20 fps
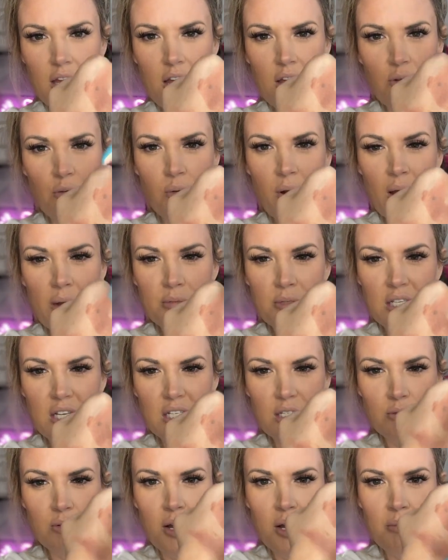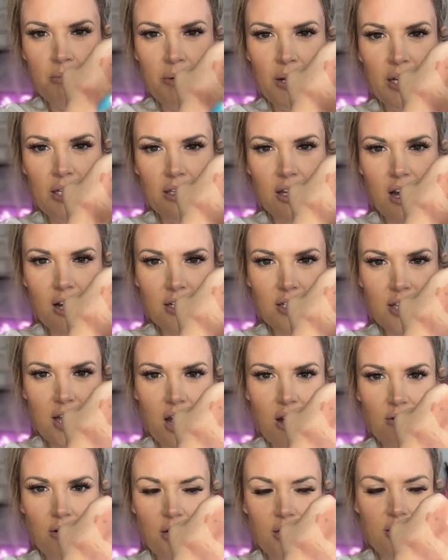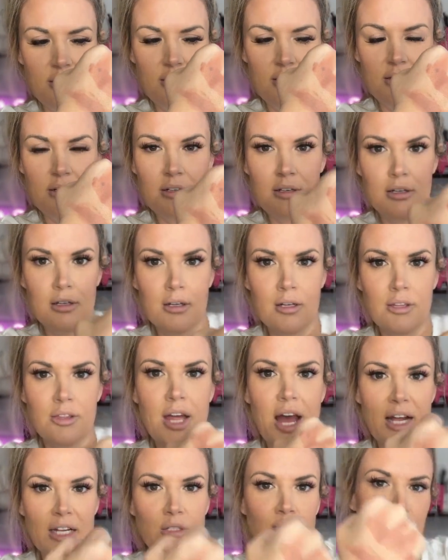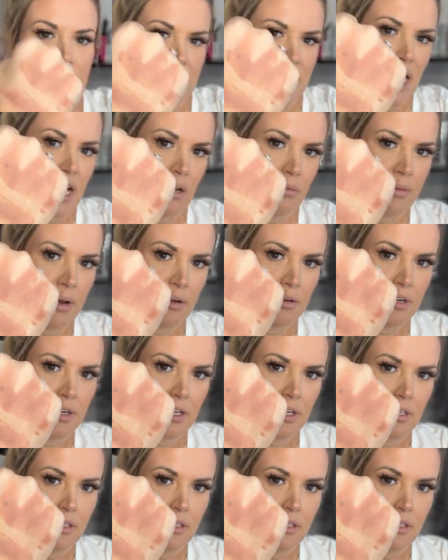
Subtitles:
It wipes this one, but it locks that one. That's what setting powder